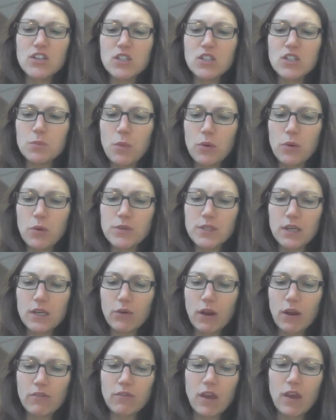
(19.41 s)
smoked
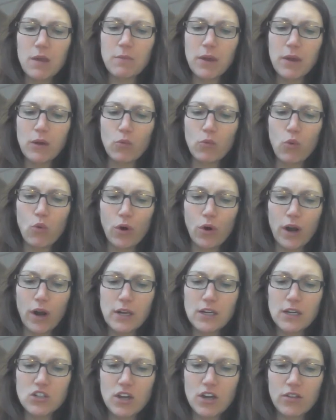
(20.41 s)
cigarettes, and made war
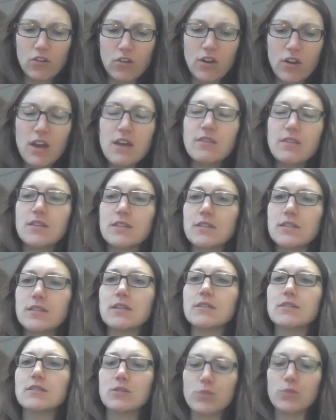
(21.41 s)
on each other, the
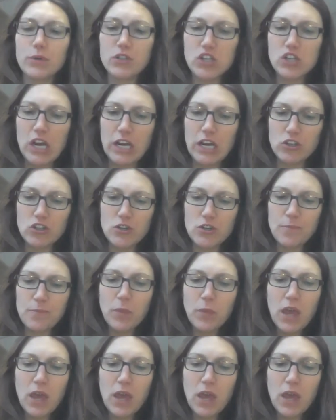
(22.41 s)
seasons would change.